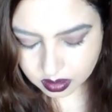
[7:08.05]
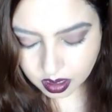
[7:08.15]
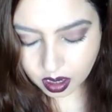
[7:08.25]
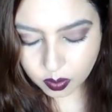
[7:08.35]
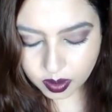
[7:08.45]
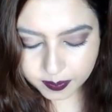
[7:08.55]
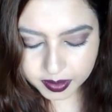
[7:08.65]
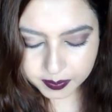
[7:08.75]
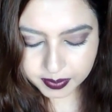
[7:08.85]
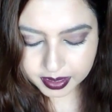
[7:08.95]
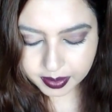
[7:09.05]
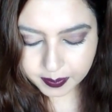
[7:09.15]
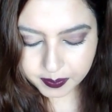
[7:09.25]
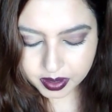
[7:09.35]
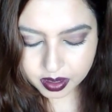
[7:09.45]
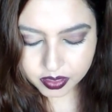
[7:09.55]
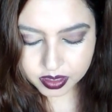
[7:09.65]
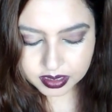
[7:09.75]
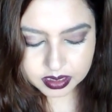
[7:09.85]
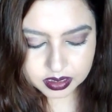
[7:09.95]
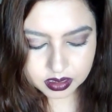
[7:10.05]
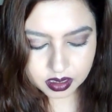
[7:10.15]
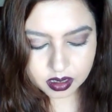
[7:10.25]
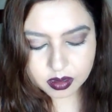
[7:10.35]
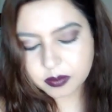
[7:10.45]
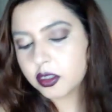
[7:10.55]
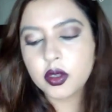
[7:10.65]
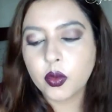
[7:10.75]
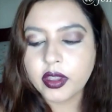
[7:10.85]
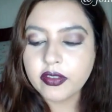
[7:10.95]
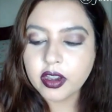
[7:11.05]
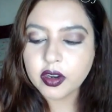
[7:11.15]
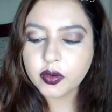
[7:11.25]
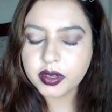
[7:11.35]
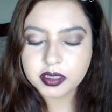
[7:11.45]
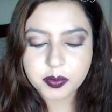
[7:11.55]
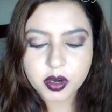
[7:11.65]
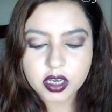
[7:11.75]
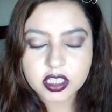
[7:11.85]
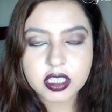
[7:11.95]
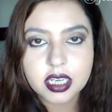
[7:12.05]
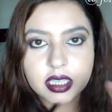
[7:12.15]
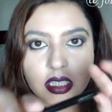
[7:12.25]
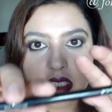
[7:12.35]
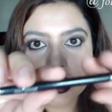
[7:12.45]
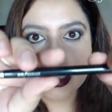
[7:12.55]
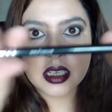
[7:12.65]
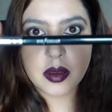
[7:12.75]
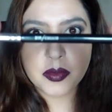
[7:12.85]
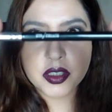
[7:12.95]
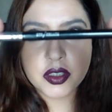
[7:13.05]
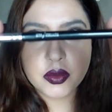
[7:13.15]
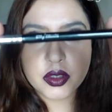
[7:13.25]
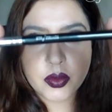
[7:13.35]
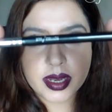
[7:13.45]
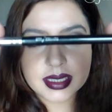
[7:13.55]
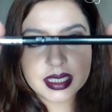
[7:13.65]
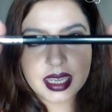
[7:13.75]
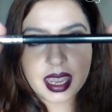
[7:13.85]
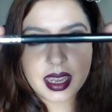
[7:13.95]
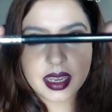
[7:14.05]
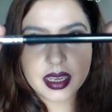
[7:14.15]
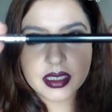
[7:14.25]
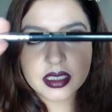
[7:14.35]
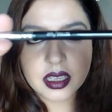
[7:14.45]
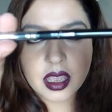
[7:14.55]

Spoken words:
Now I'm going to pick up this Zoeva crease brush, and this is the number 228.